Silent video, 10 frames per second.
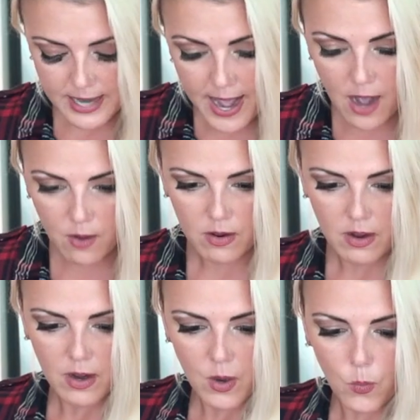Now,
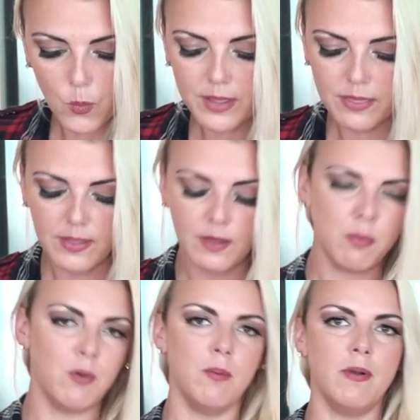with the
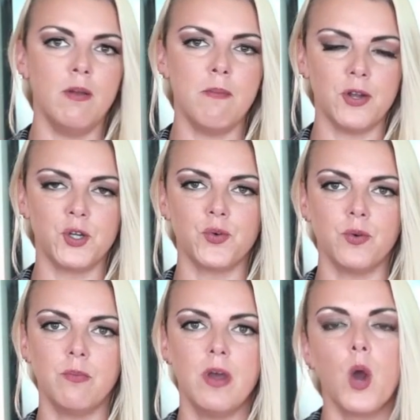portobello
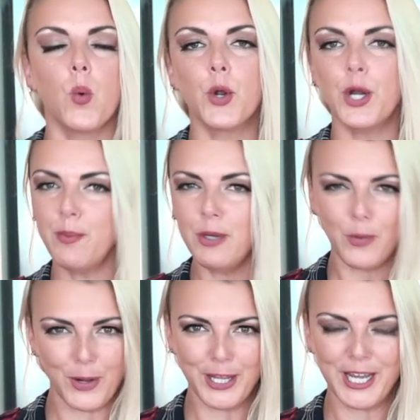mushroom, we're gonna be
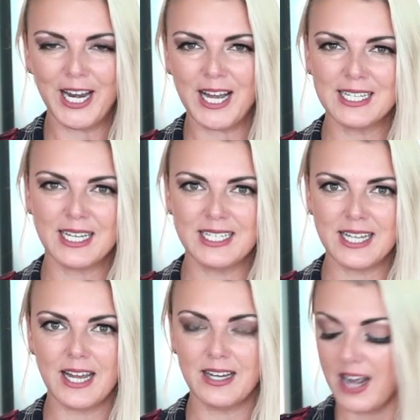grilling it as I
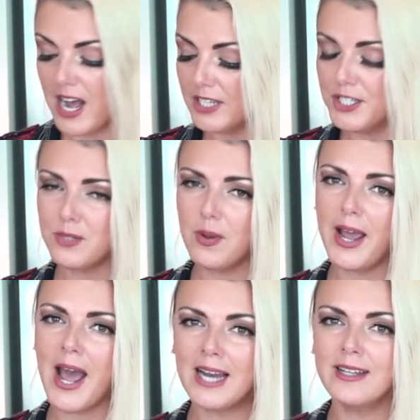said. I just wanna
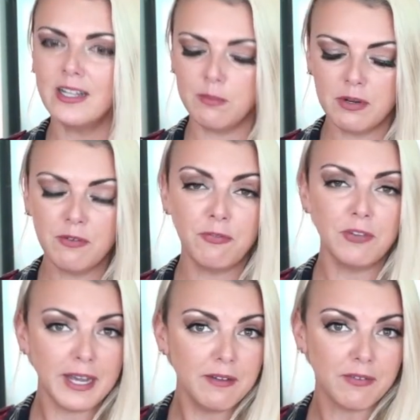add a little bit of
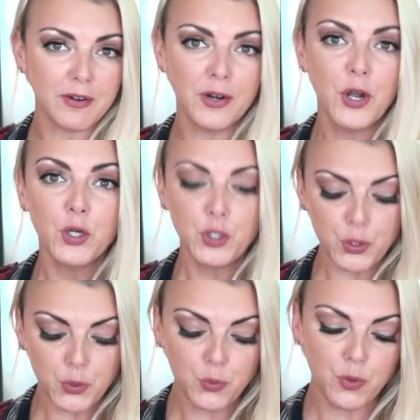flavor
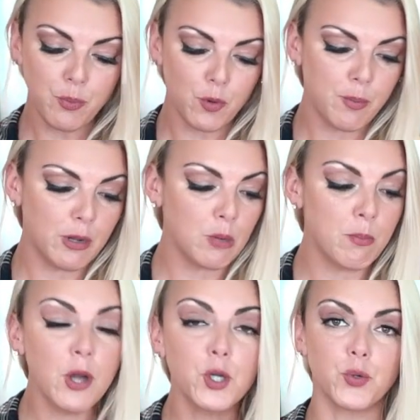to the portobello
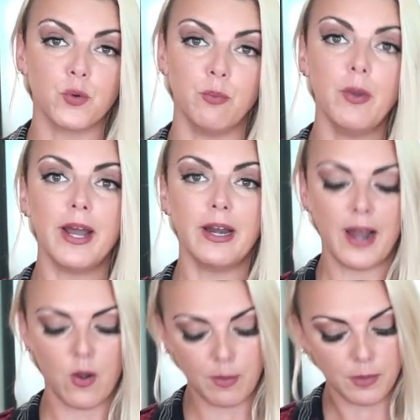mushroom, and
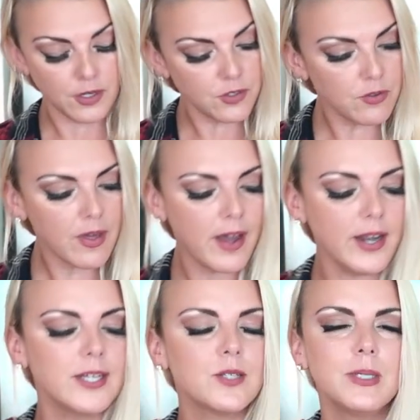how I'm gonna do
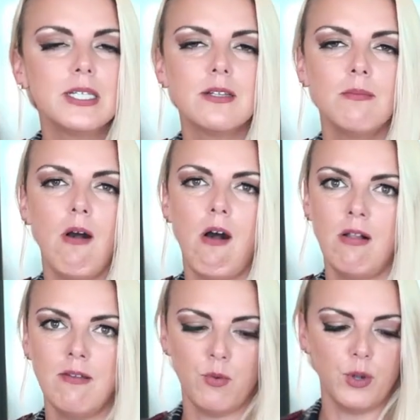that is with some
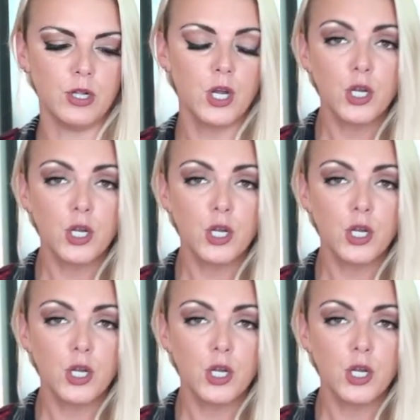olive oil.